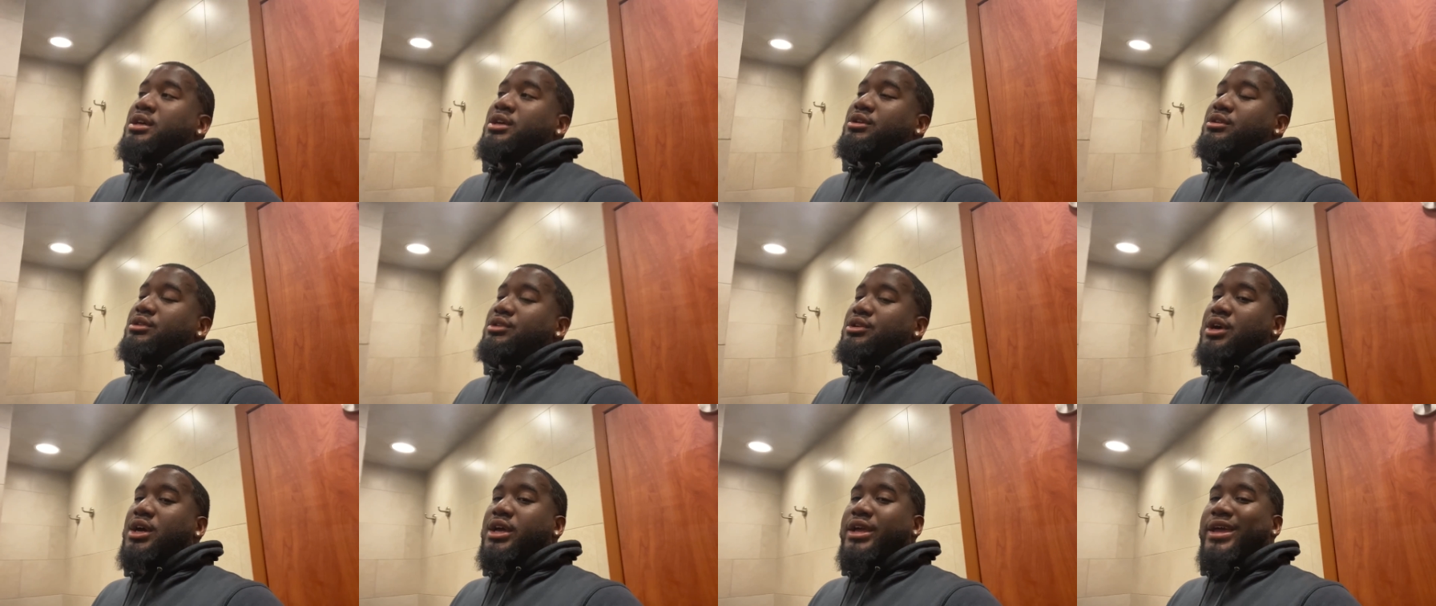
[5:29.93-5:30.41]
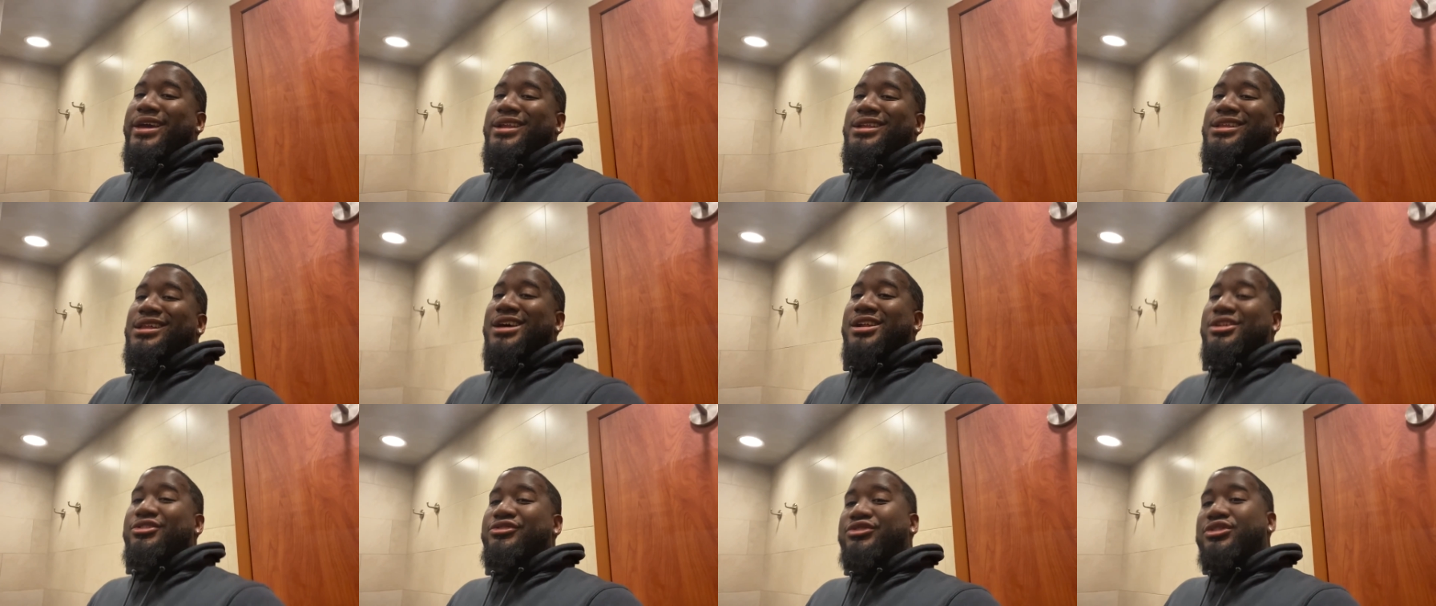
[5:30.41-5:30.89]
You know, I got a
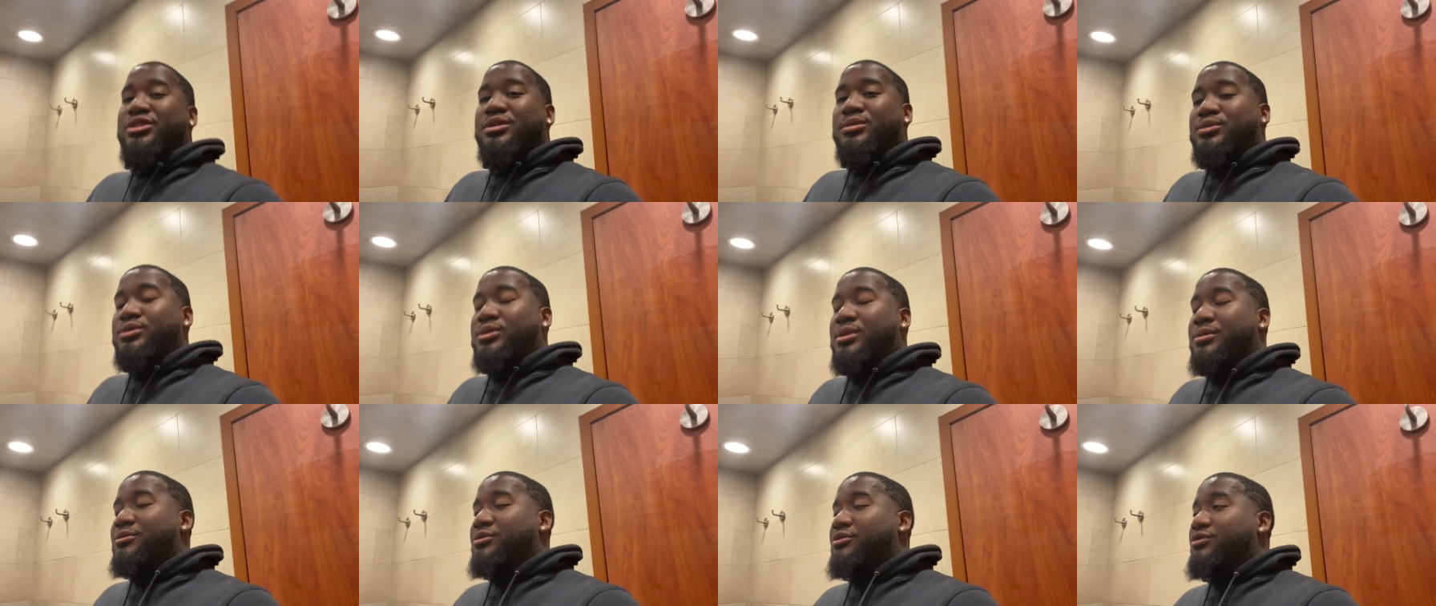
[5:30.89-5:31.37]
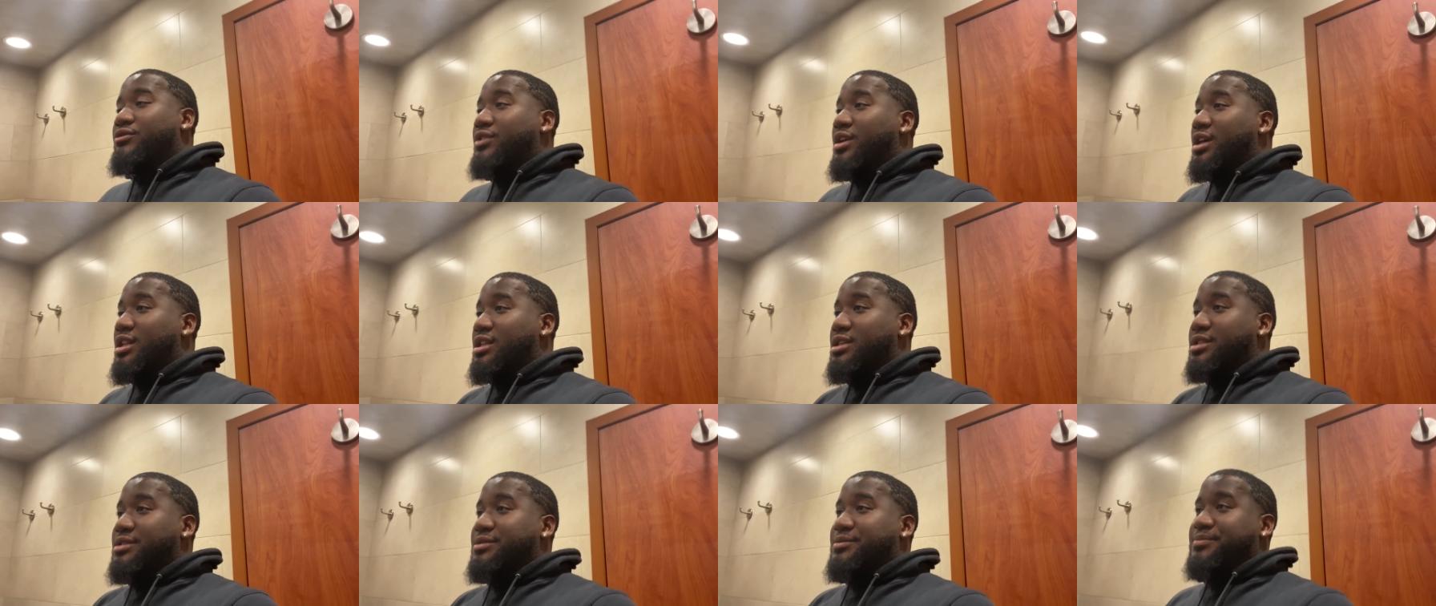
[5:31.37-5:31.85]
lot of trouble with a
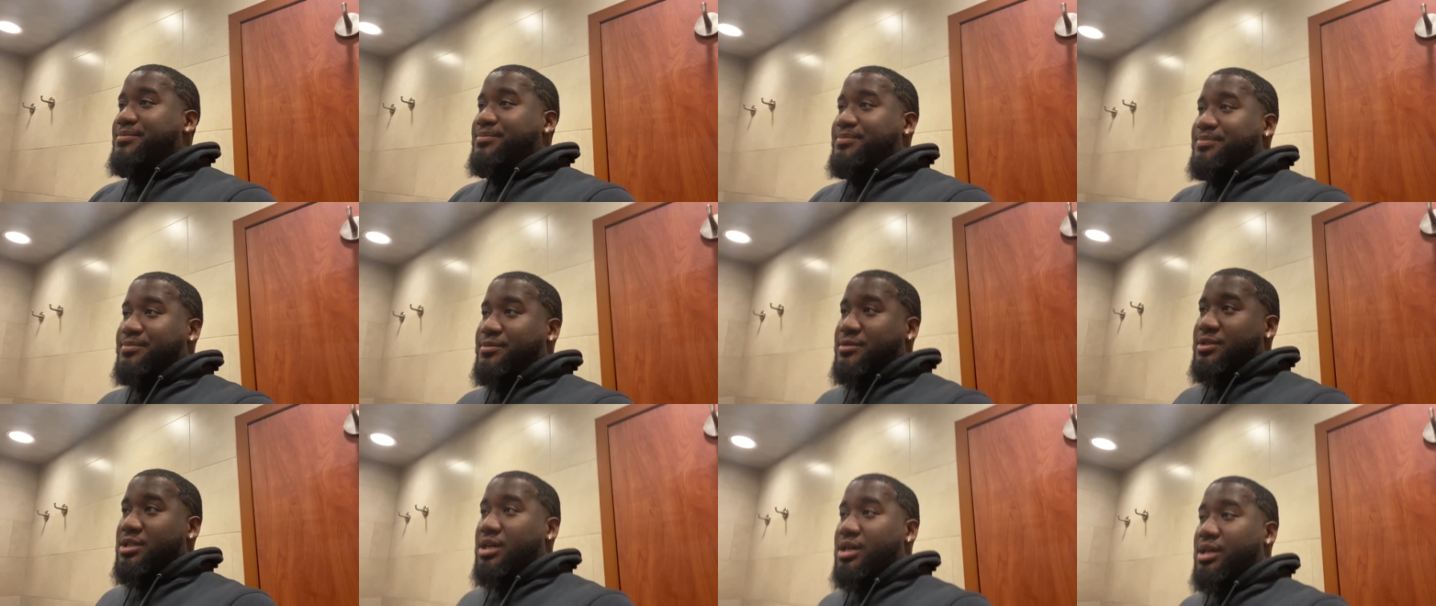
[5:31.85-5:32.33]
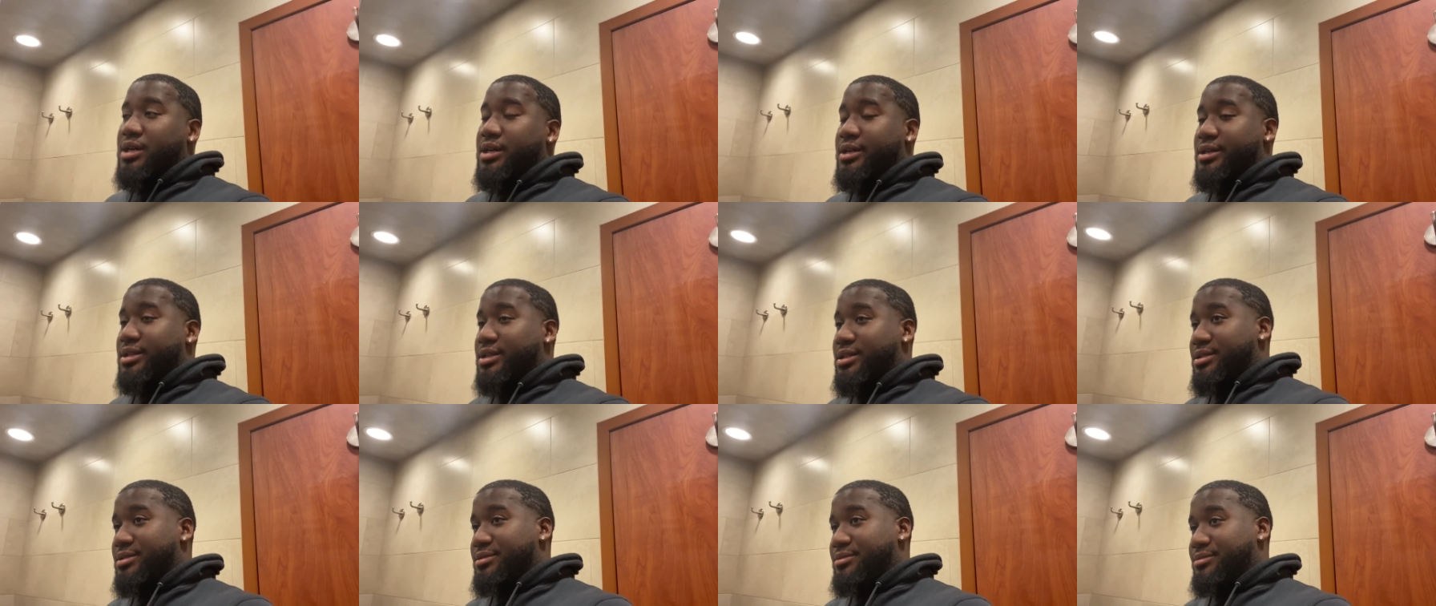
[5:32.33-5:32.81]
felon.
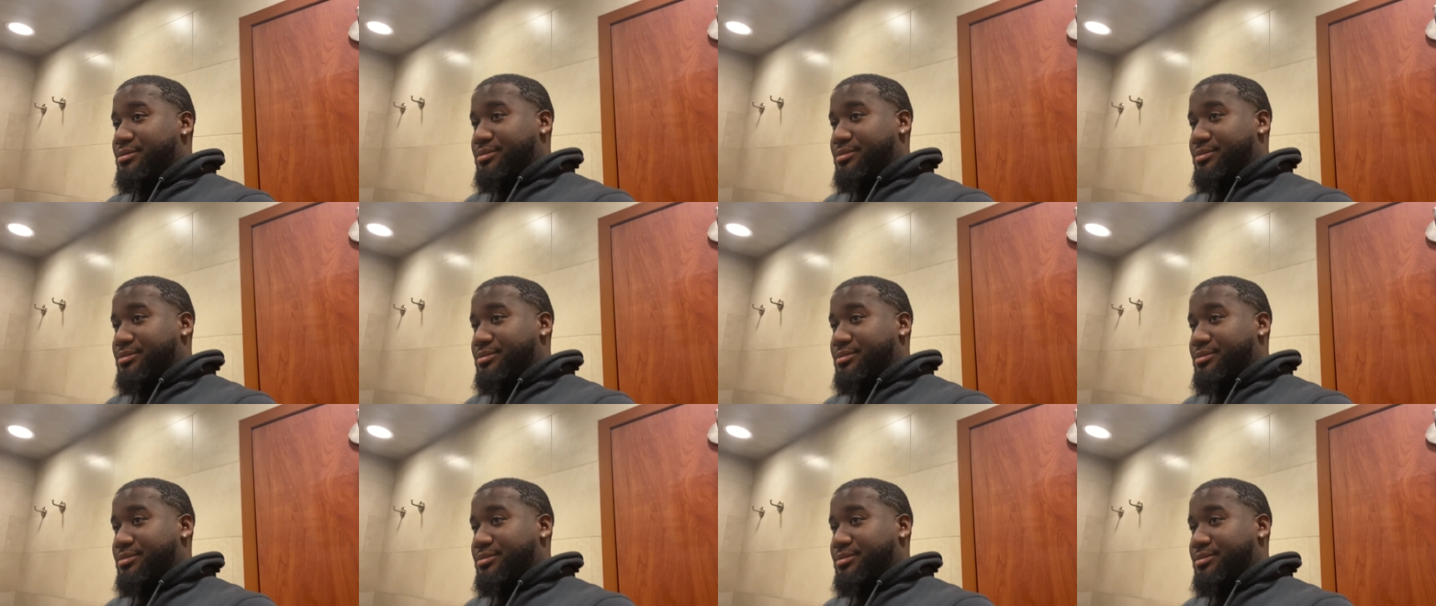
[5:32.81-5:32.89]
Um,